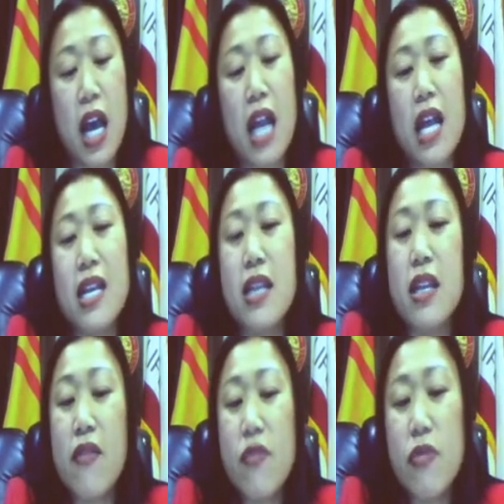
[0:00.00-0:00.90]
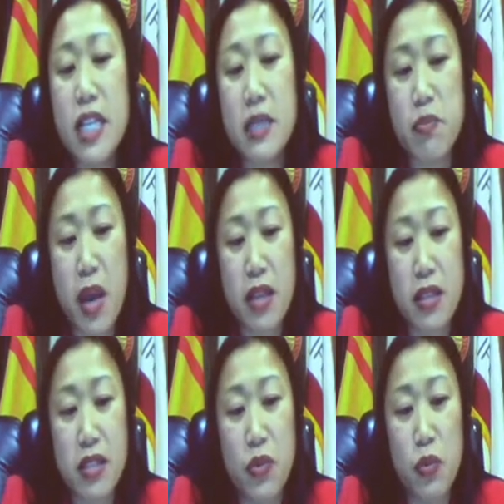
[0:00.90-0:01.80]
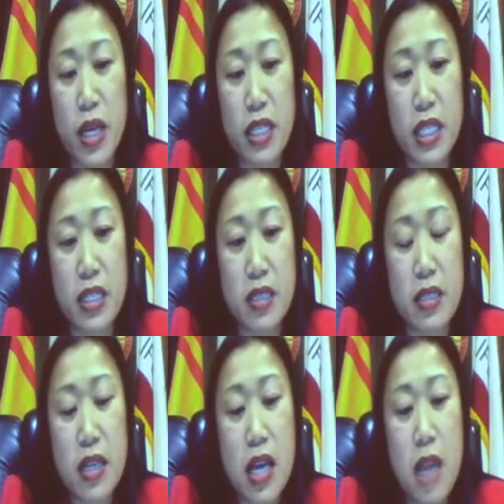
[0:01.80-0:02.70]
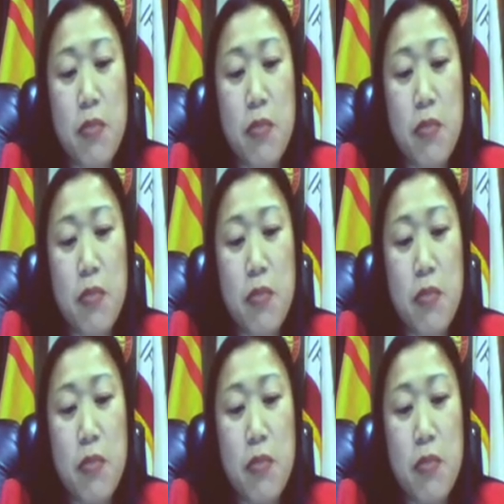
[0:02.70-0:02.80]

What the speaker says: And I never expected to witness,